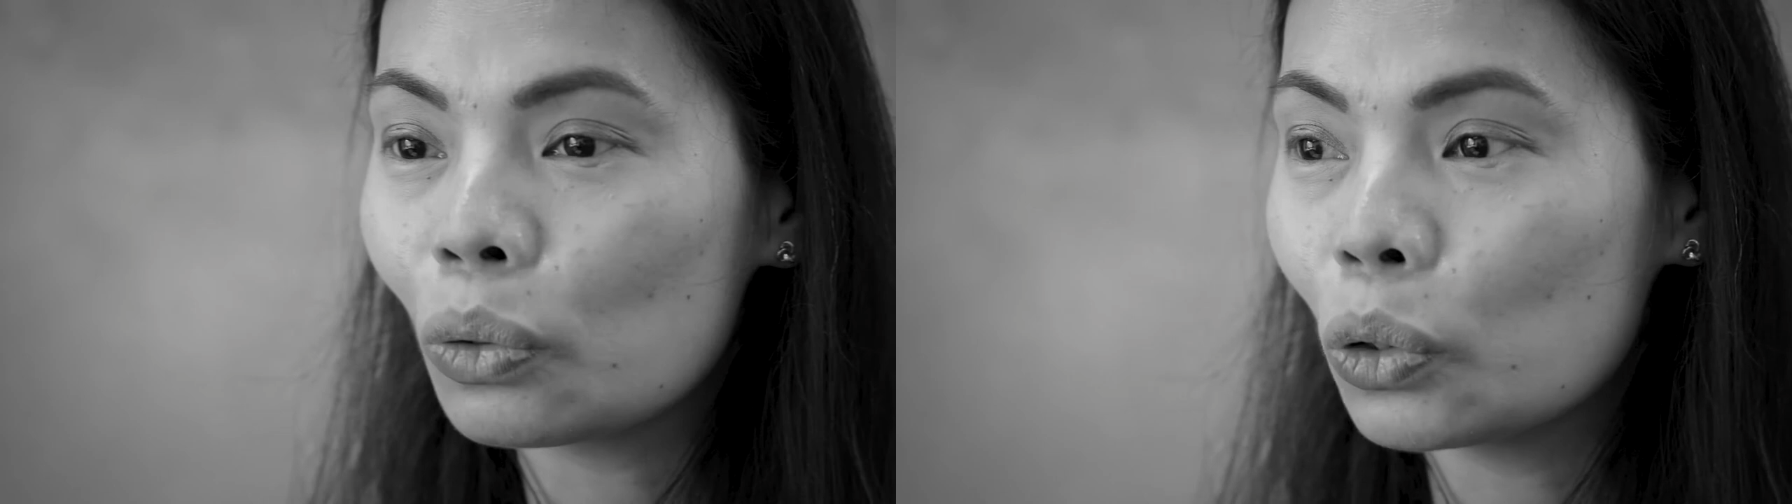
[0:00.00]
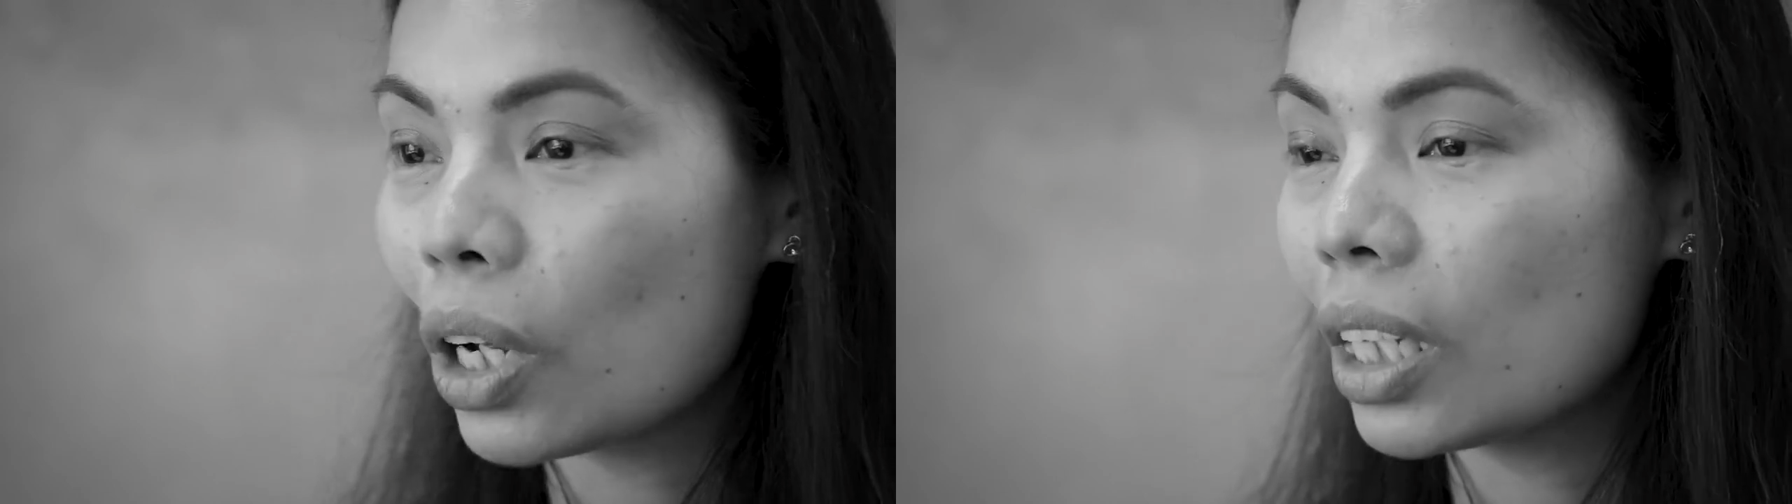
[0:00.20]

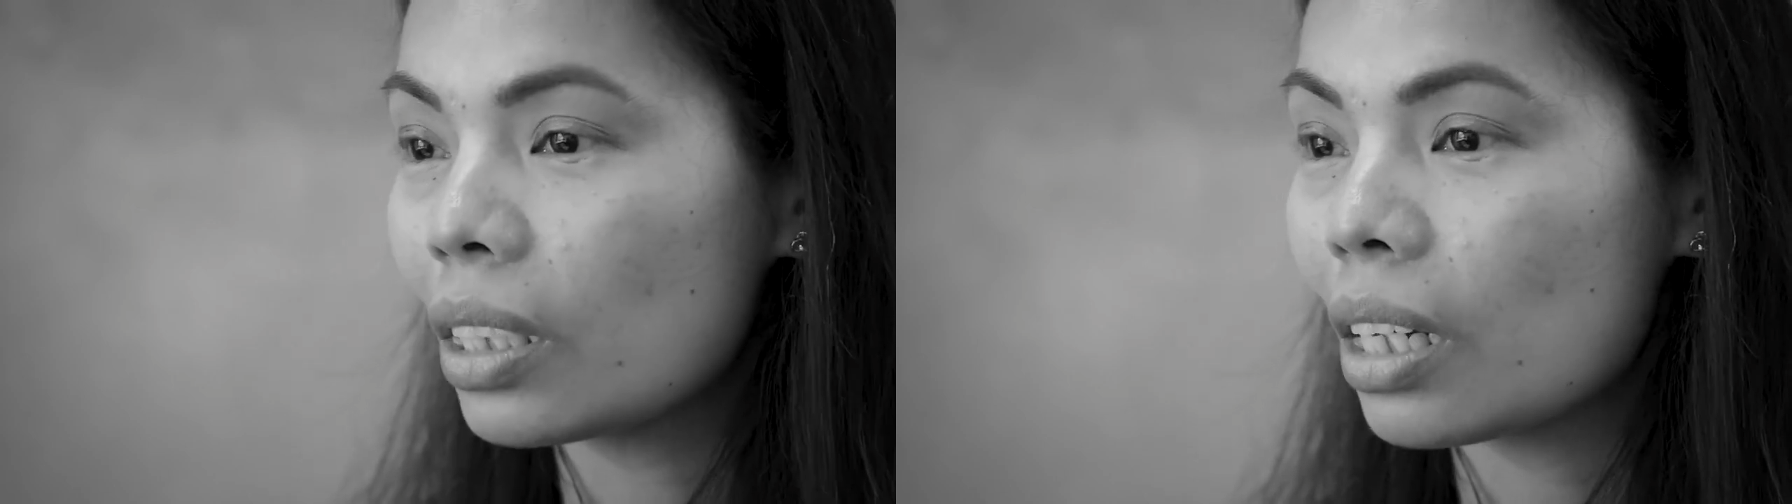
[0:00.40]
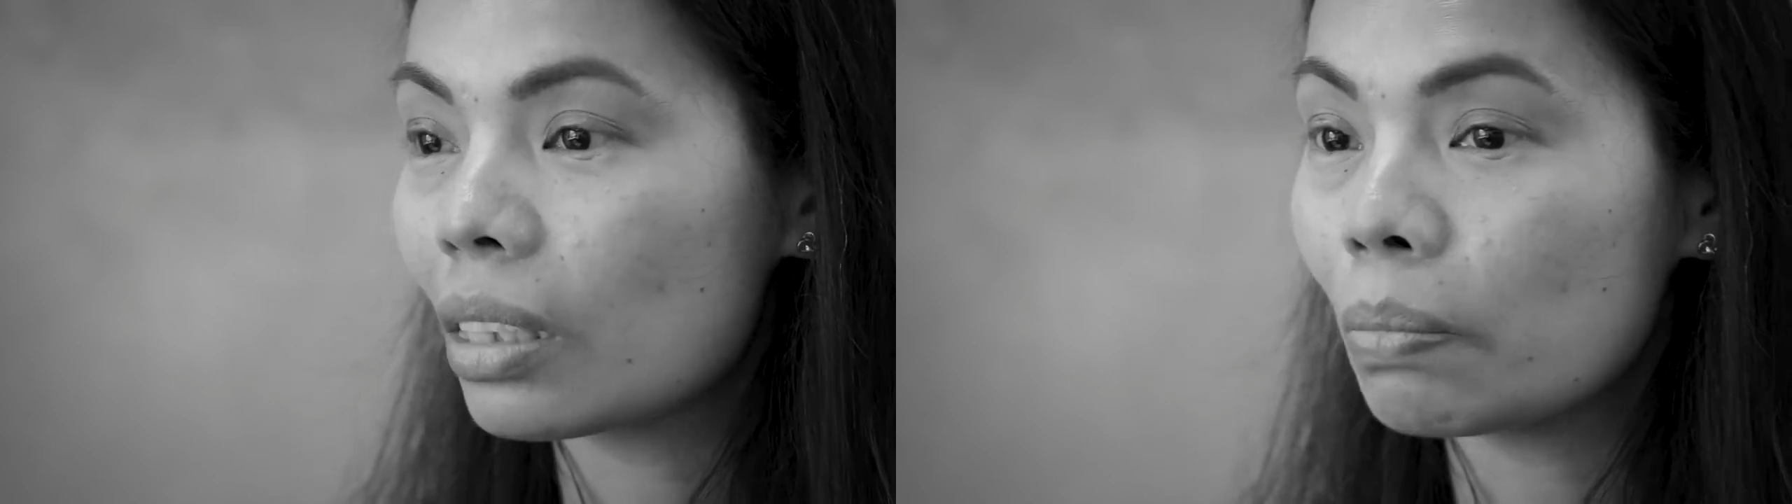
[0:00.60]
to
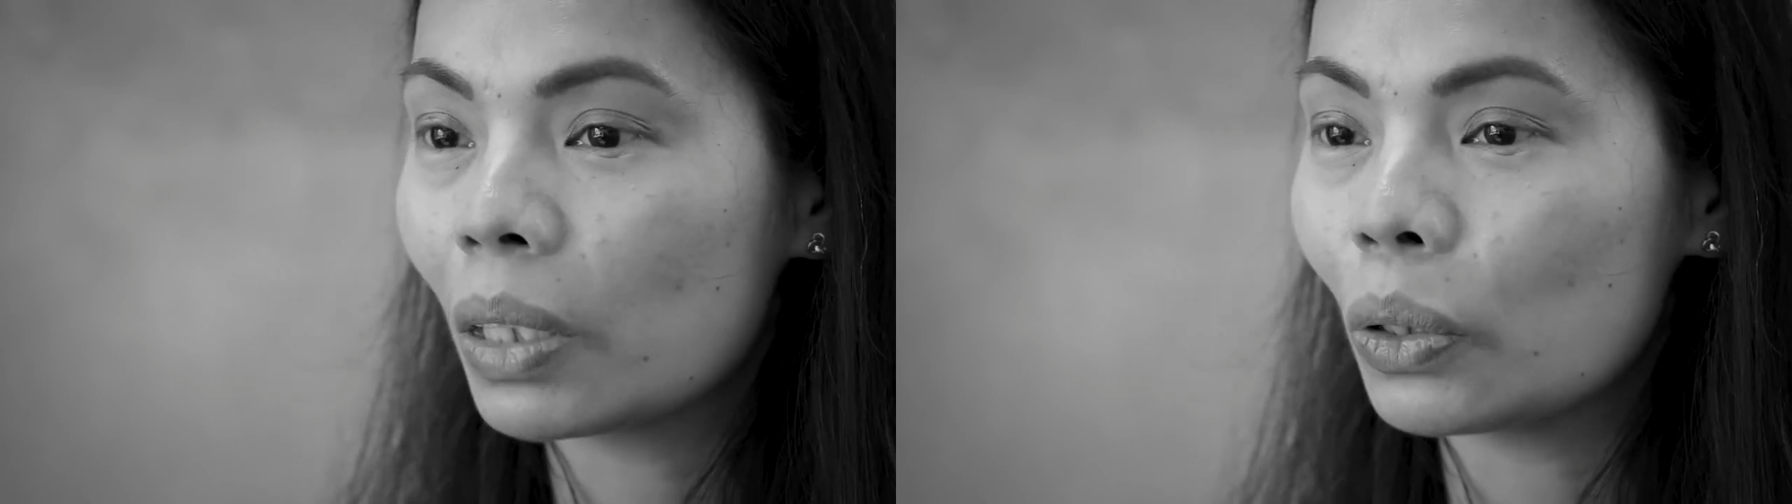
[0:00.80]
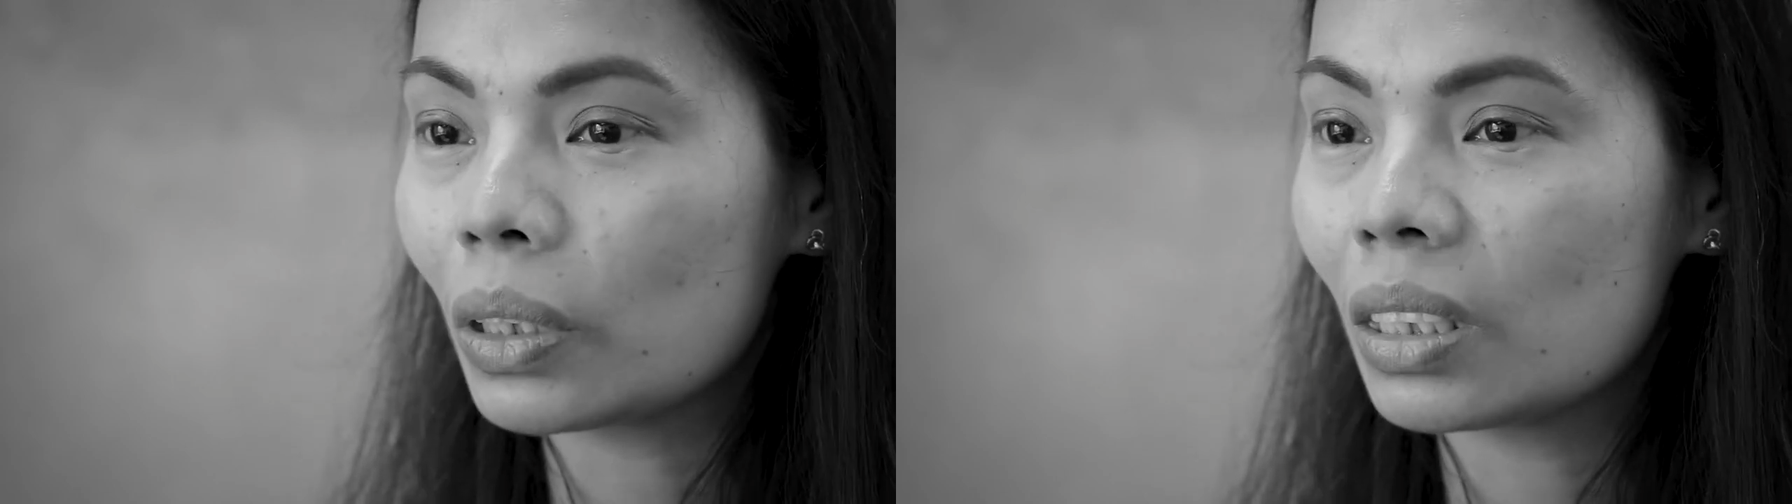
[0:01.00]
judge us
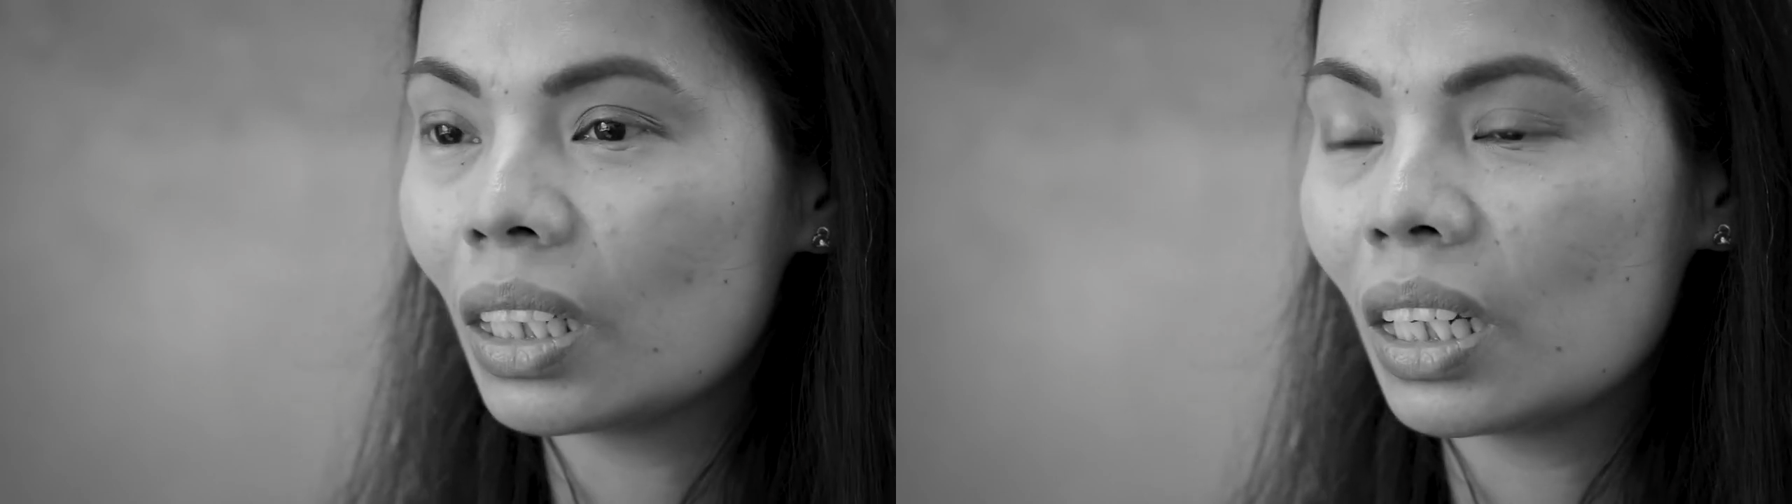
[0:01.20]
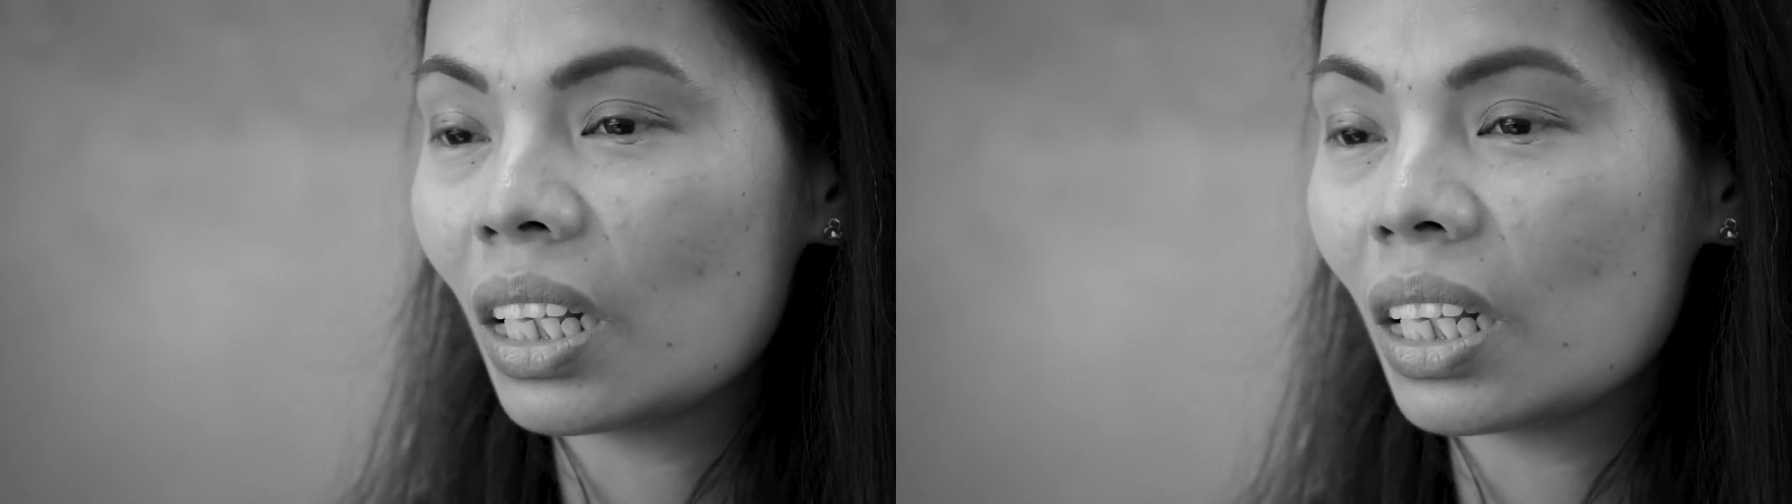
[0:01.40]
because